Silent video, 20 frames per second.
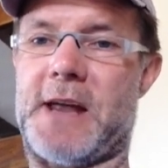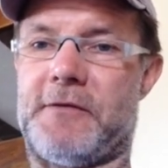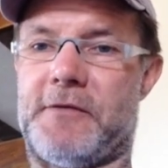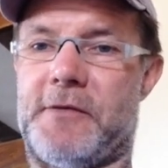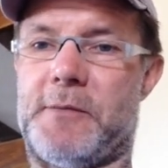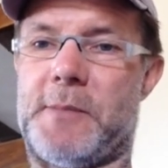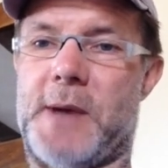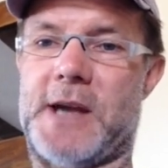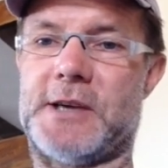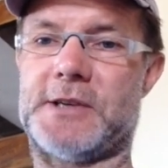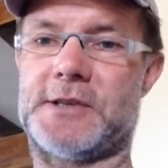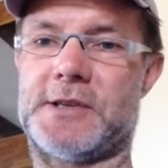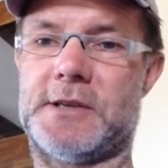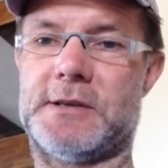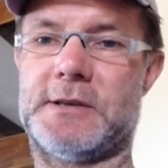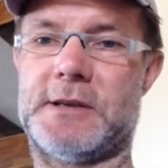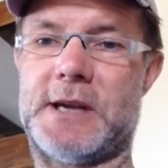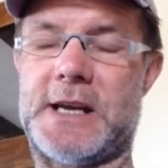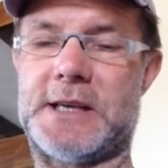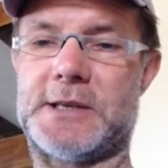
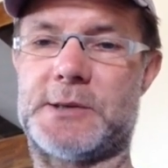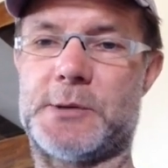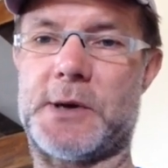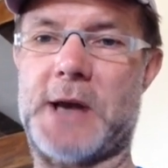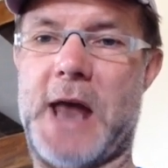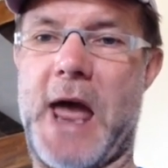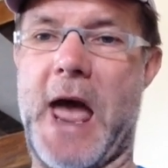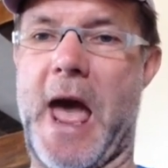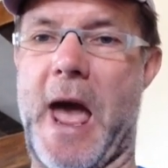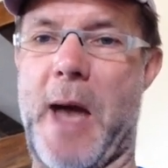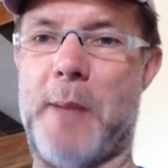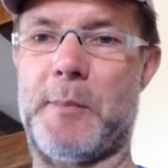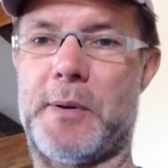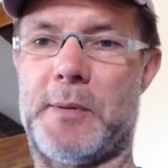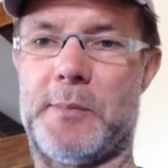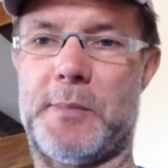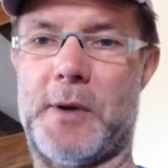information into an app